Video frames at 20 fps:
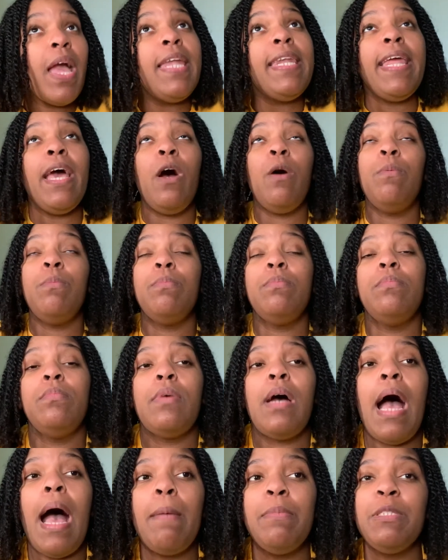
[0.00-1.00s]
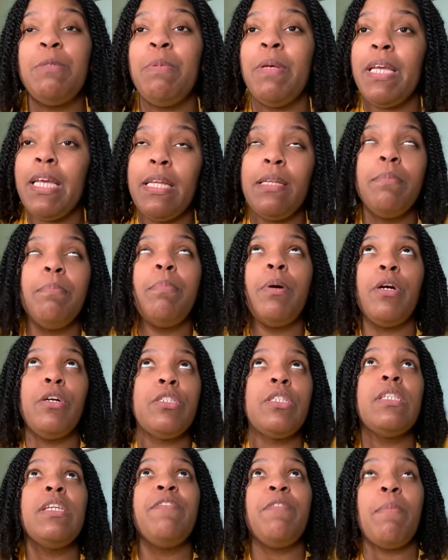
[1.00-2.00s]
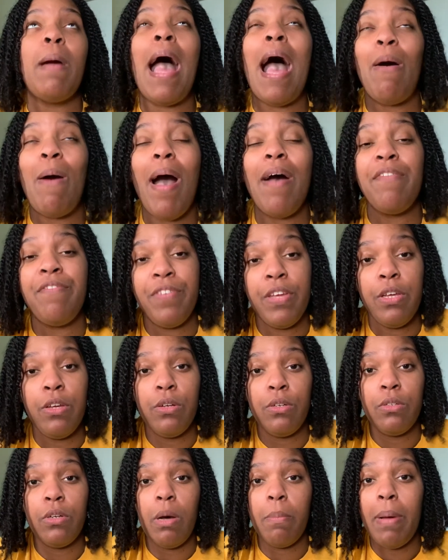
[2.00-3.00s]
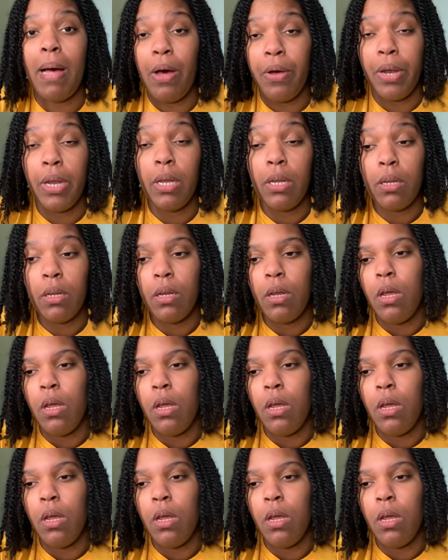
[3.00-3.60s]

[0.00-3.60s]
Now, I'm speaking personally from how I feel about it.